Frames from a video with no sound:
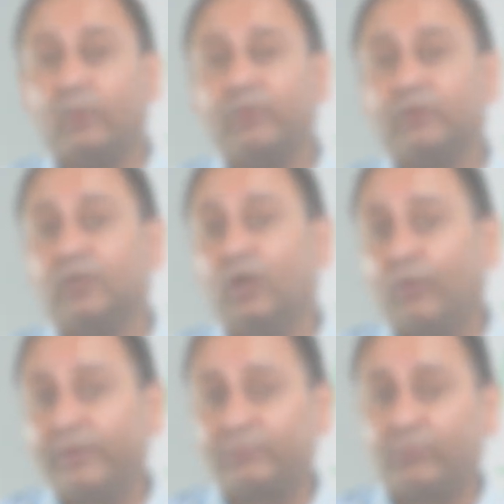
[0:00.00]
We've got the
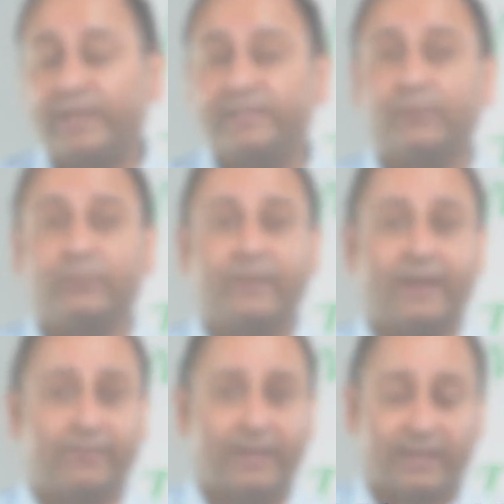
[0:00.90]
lowest rates that we've
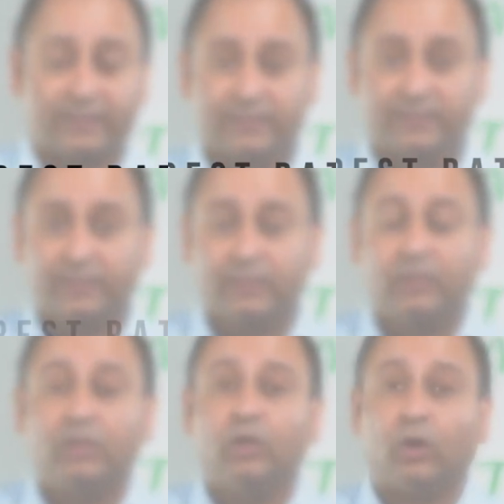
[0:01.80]
ever had.
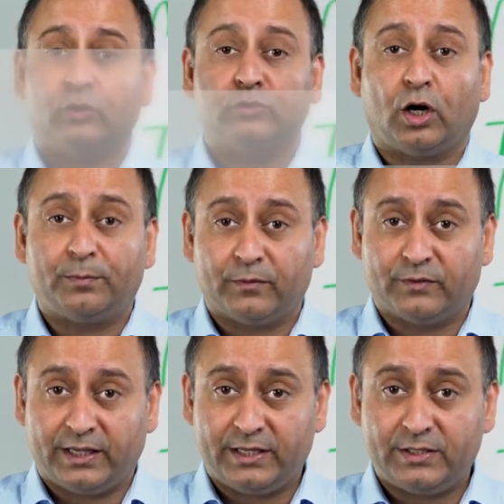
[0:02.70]
On top of
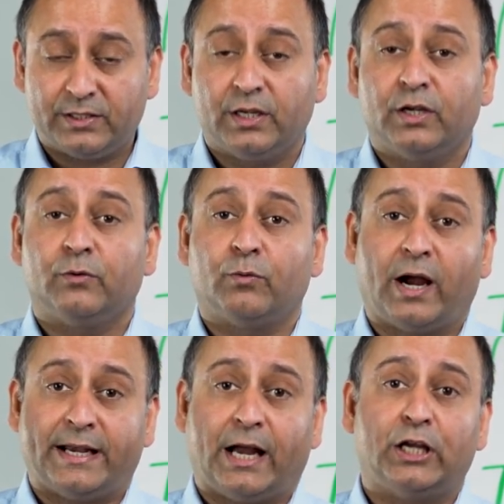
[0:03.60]
this,
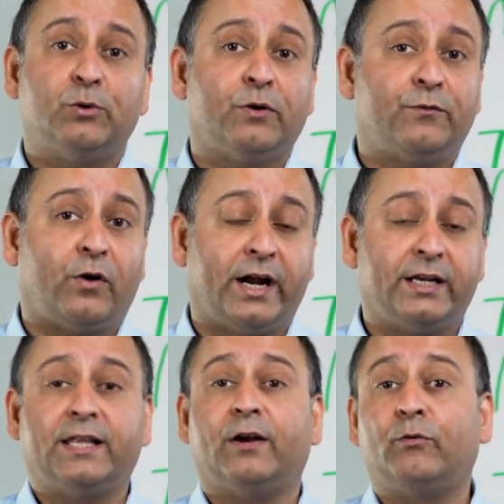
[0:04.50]
right now you will
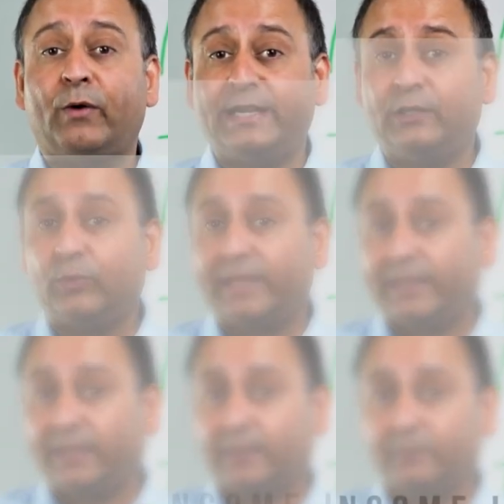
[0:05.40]
find that rental
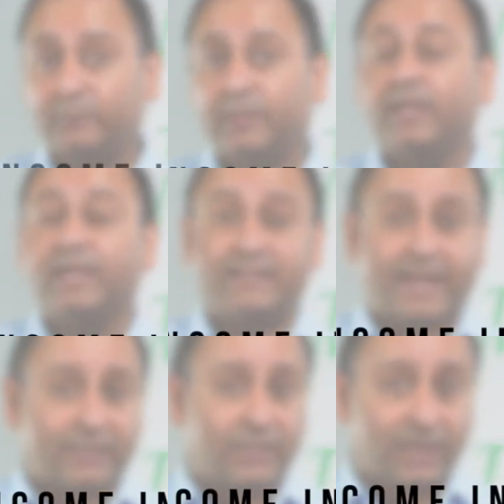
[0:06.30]
income is
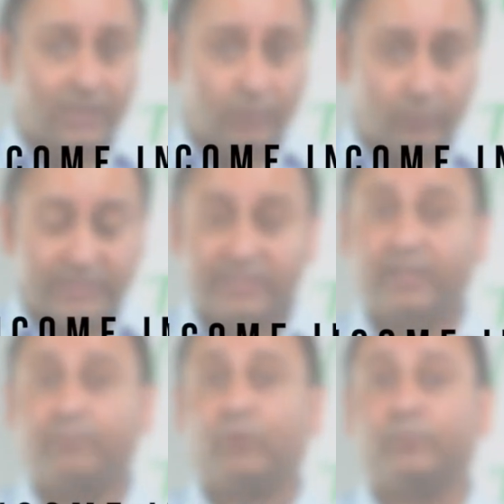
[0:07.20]
actually increasing
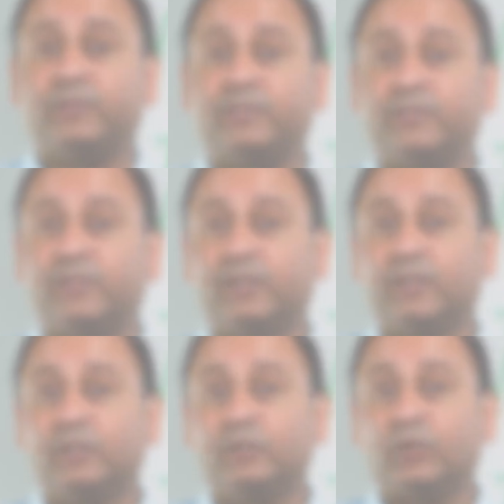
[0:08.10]
in properties.
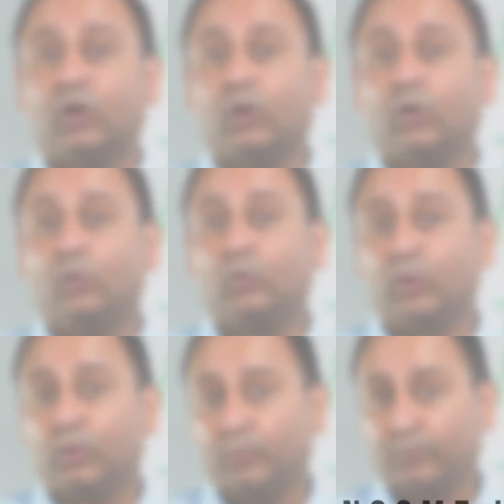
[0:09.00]
So
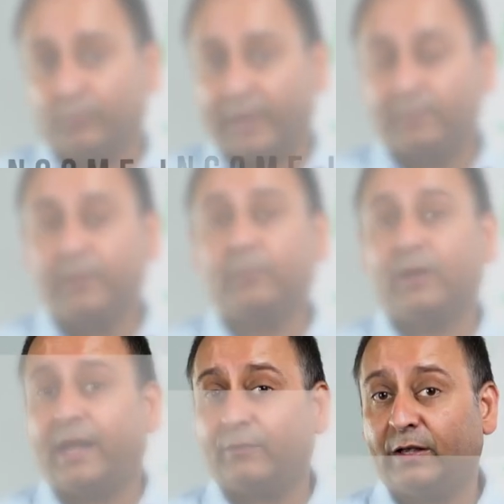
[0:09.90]
many people
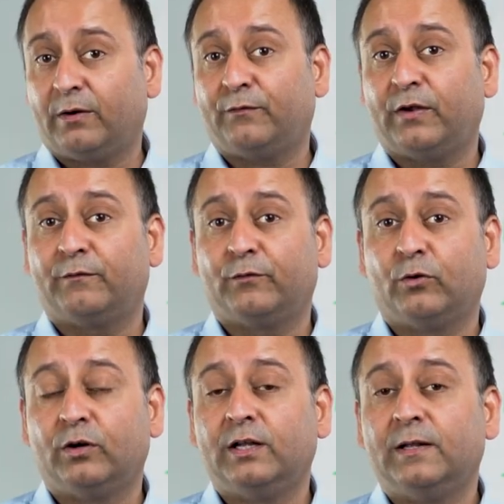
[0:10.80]
out there are
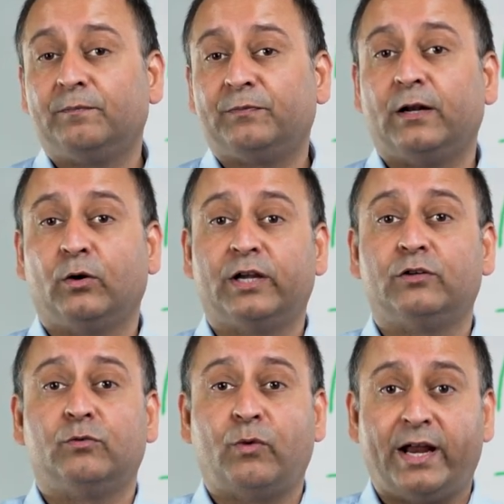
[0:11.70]
fearful. They're looking
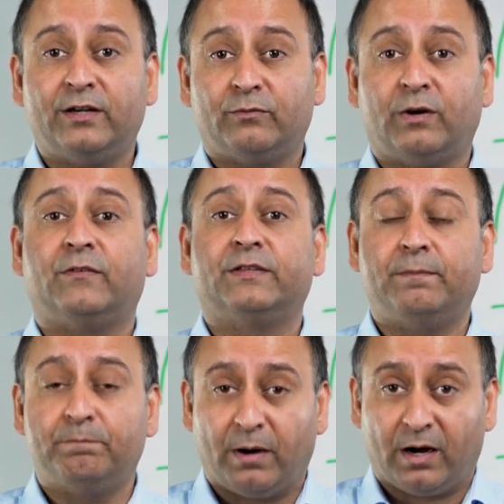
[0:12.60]
to rent rather
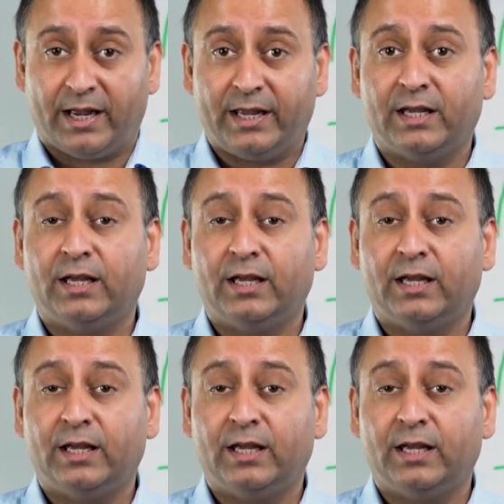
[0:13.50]
than buy.